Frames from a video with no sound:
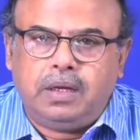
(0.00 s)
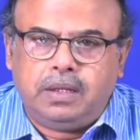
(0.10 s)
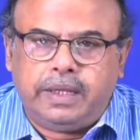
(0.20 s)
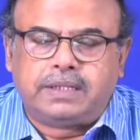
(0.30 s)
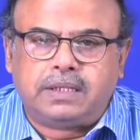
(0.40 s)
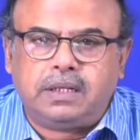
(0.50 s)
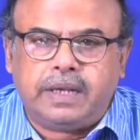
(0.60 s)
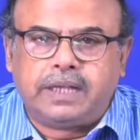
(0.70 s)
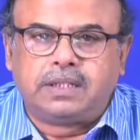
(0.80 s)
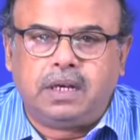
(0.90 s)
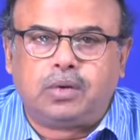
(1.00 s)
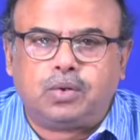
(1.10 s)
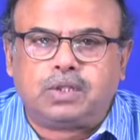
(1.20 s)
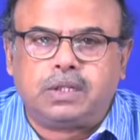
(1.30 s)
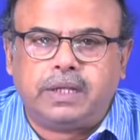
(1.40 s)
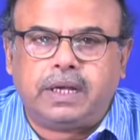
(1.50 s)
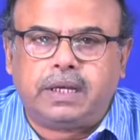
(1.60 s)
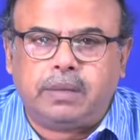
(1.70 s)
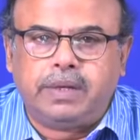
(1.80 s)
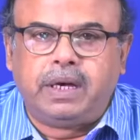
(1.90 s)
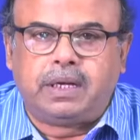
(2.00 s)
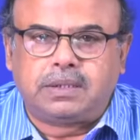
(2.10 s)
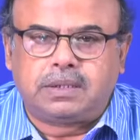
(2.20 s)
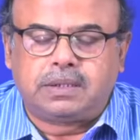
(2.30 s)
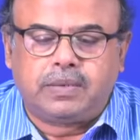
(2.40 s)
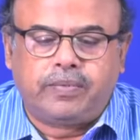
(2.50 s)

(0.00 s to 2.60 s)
That is a natural question that can be asked.